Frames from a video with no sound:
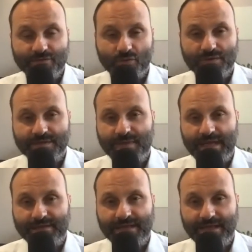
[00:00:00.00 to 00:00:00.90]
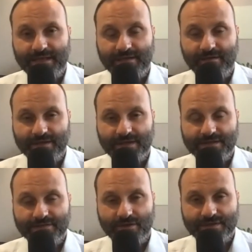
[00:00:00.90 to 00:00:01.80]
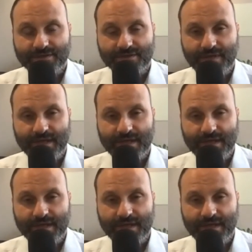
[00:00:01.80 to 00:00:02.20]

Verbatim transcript: talks about that, and I think it's nice to